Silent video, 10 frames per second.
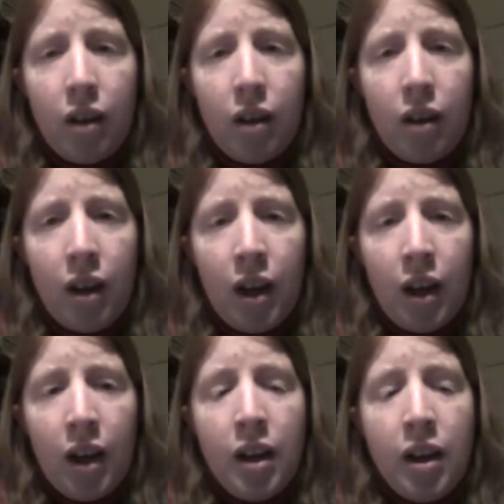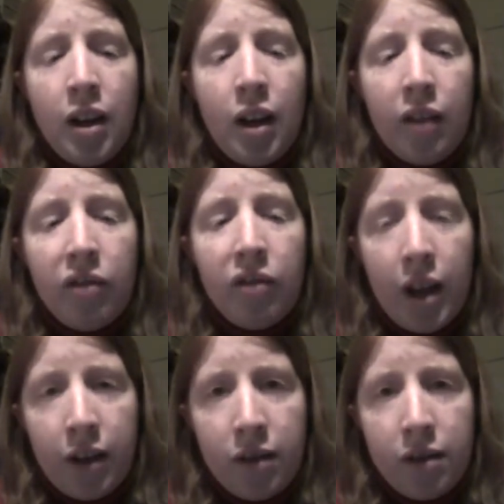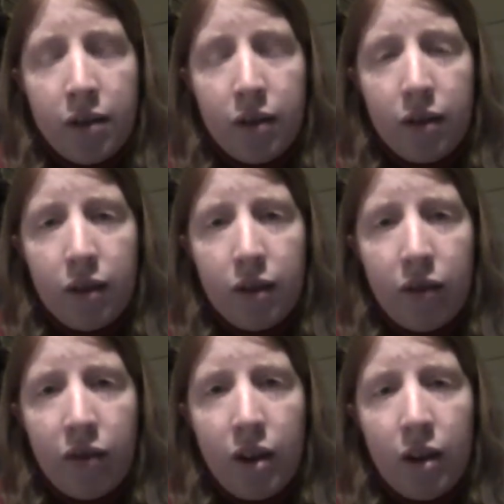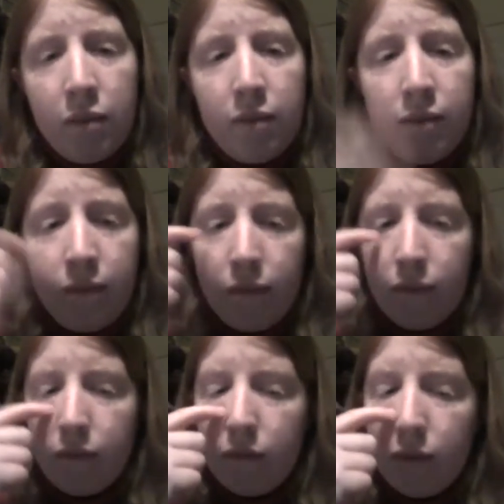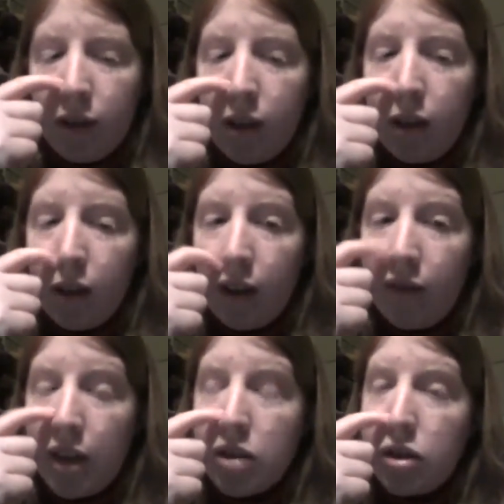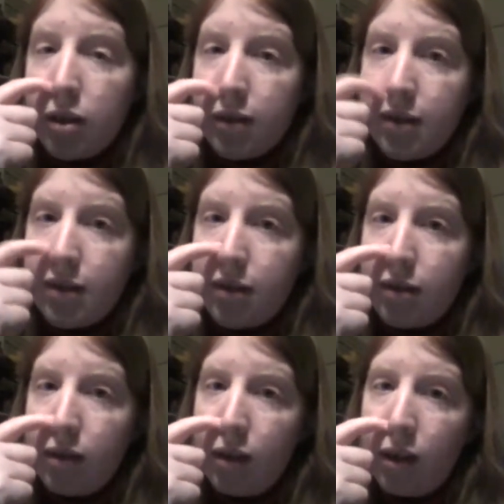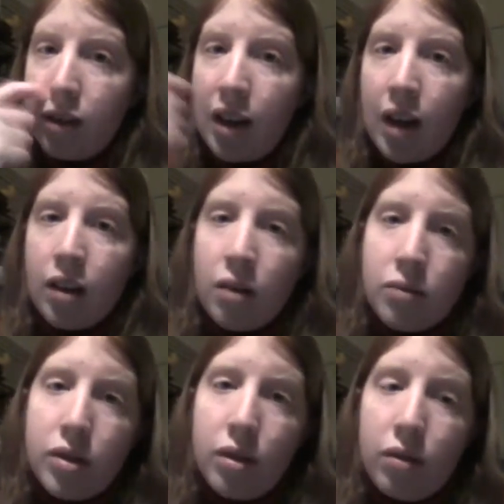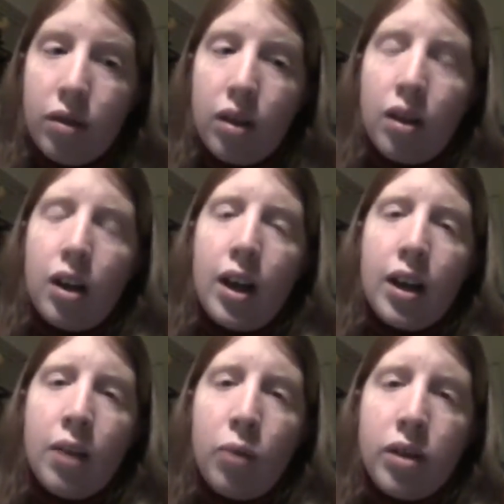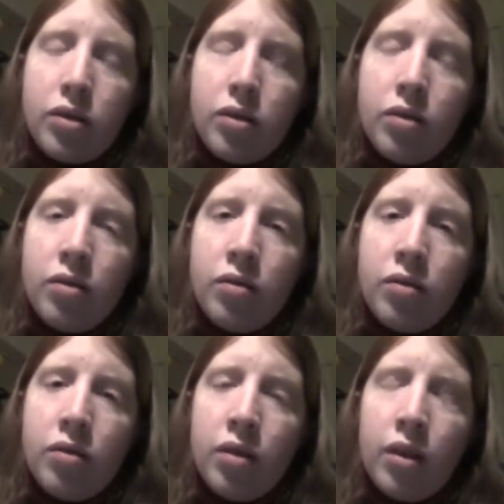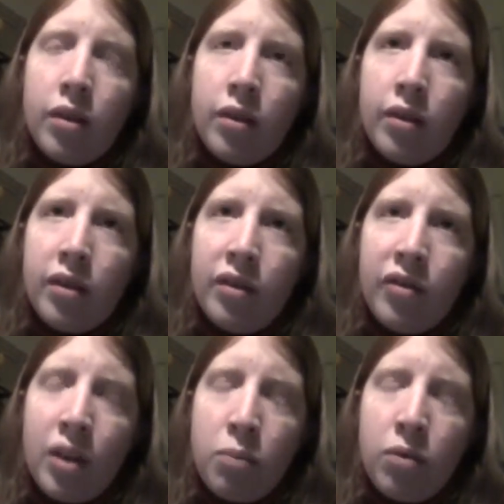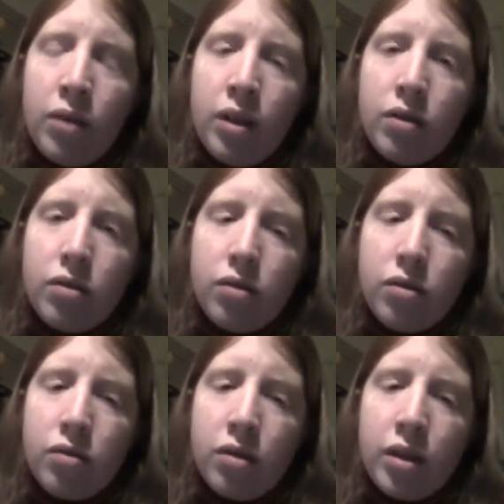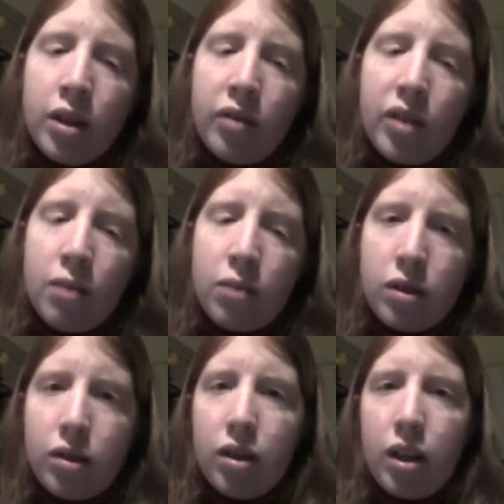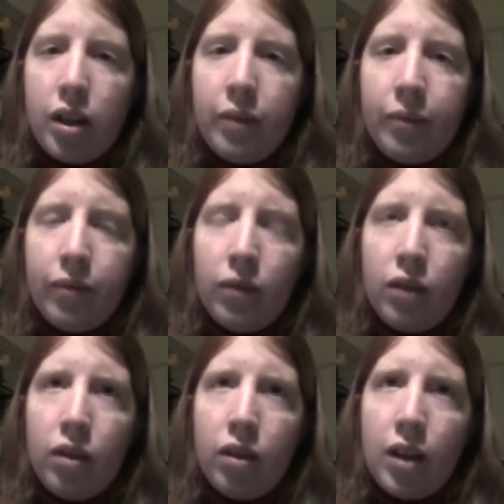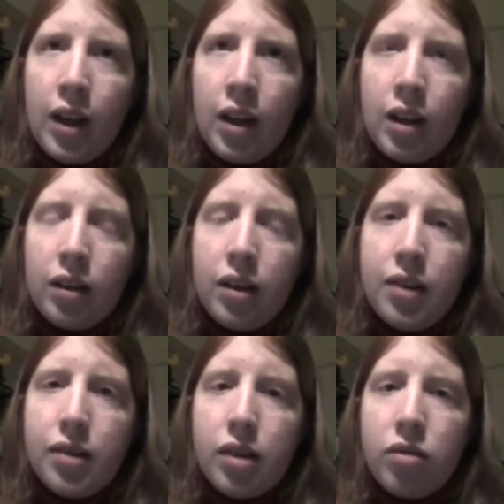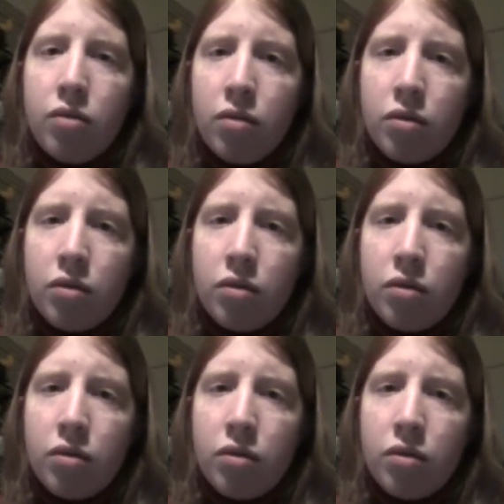I had a friend from the conventions that I go to. I went to Farpoint, Shore Leave, and Balticon, and at least at two of